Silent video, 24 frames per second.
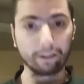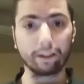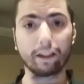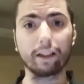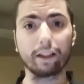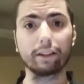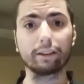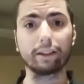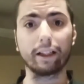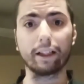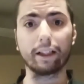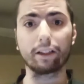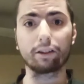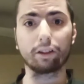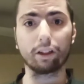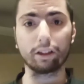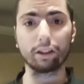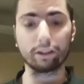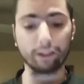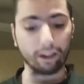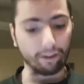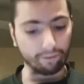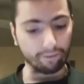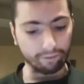yes,
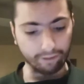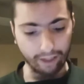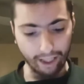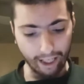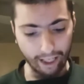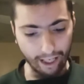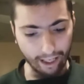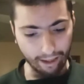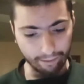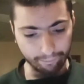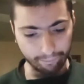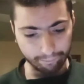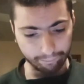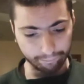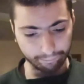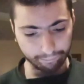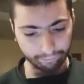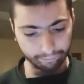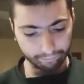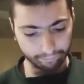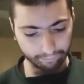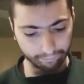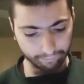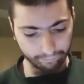because of
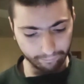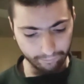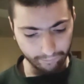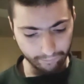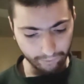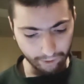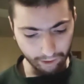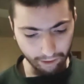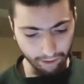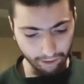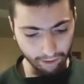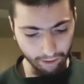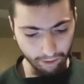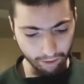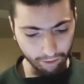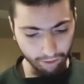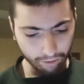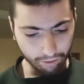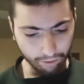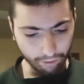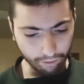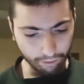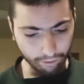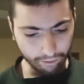them.
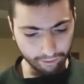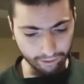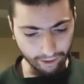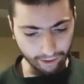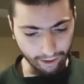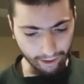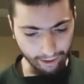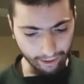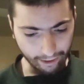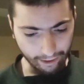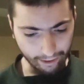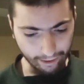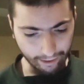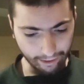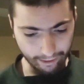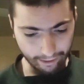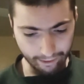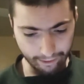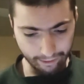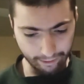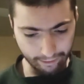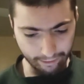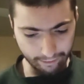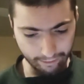Seriously,
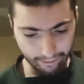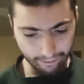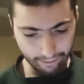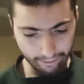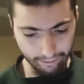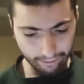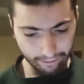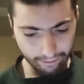and.